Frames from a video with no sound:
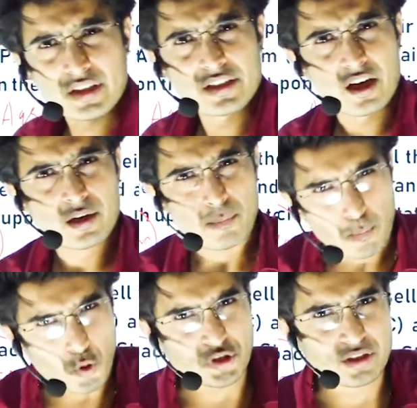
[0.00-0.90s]
these are
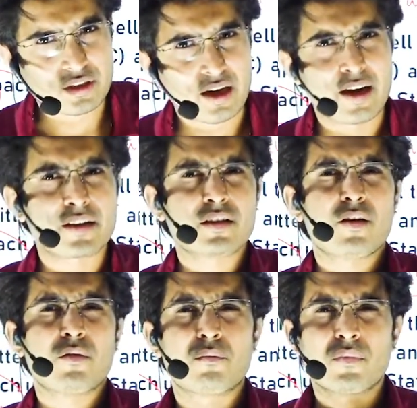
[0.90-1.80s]
important, and
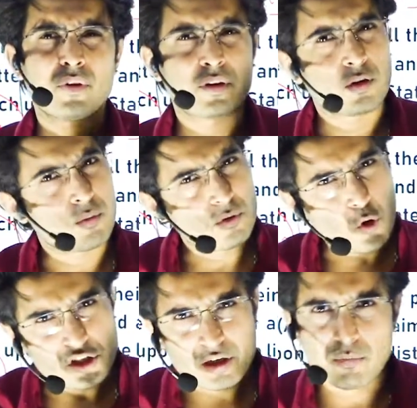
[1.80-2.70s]

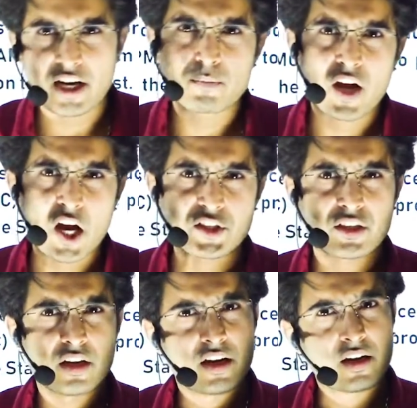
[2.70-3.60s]
question might be
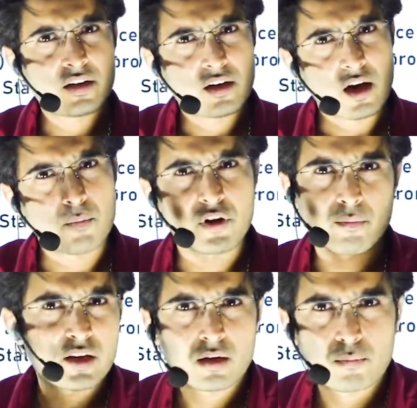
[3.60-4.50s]
asked in
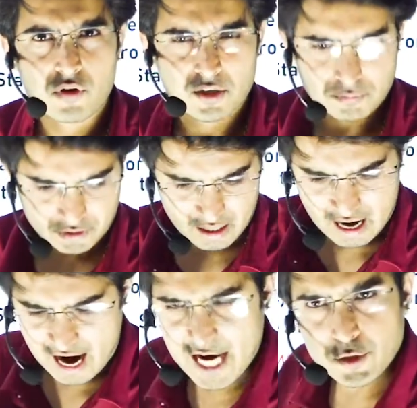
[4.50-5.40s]
upcoming prelims,
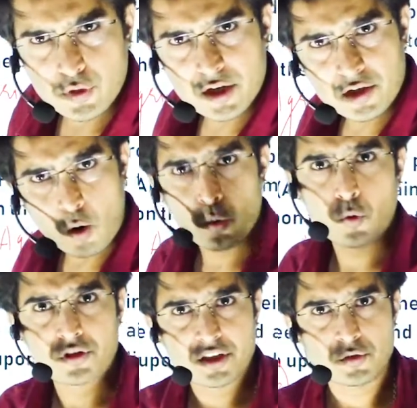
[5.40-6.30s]
and you can
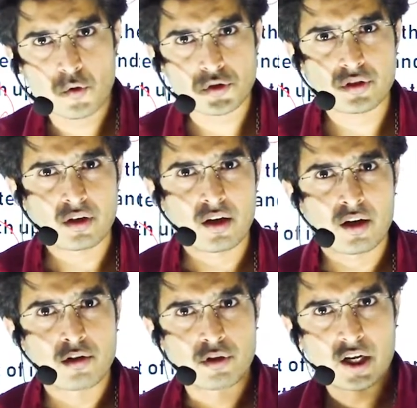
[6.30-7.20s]
download these notes,
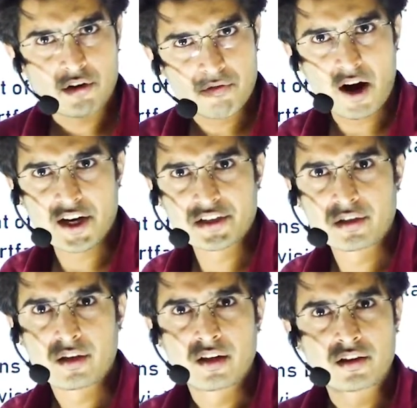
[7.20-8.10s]
you can
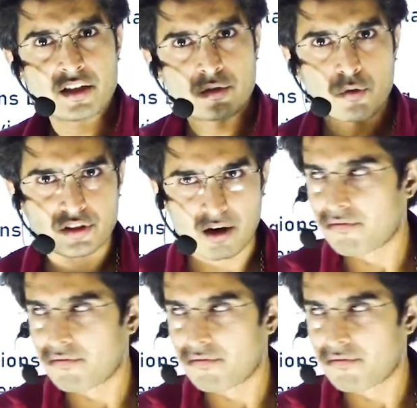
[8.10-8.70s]
revise. These notes are